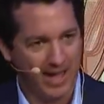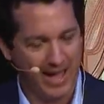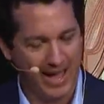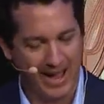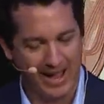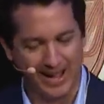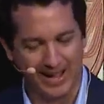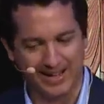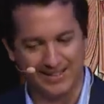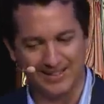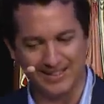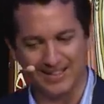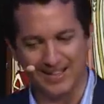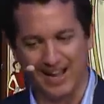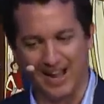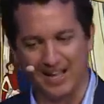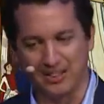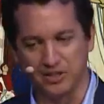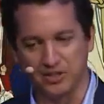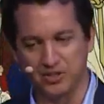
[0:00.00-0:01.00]
And
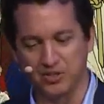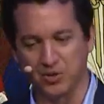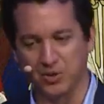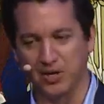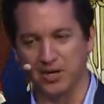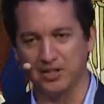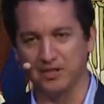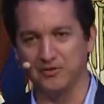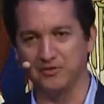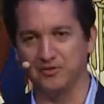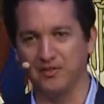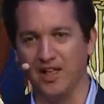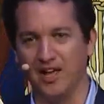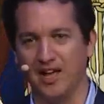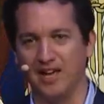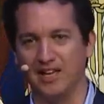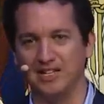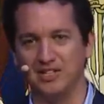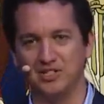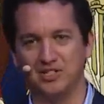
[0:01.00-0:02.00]
the story of the
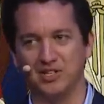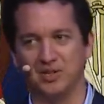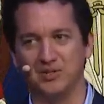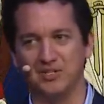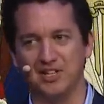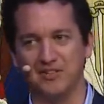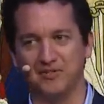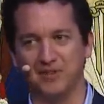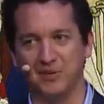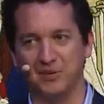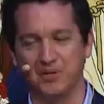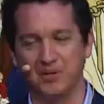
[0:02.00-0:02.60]
flood is so different.